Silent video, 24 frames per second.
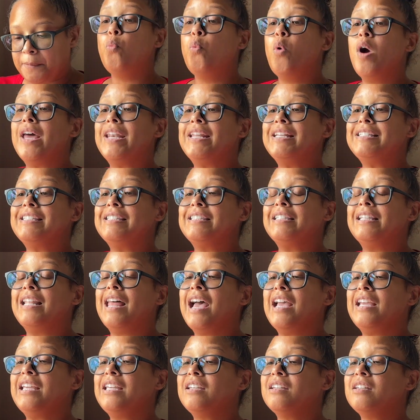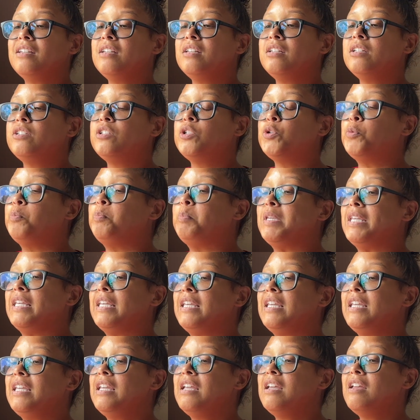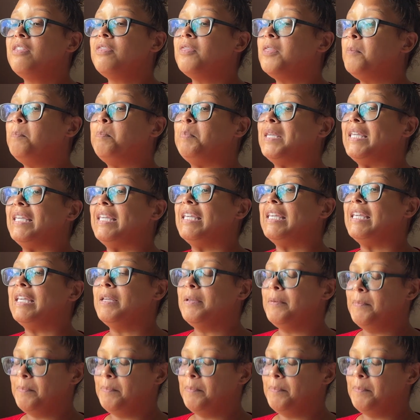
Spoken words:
What it's like to be the bee.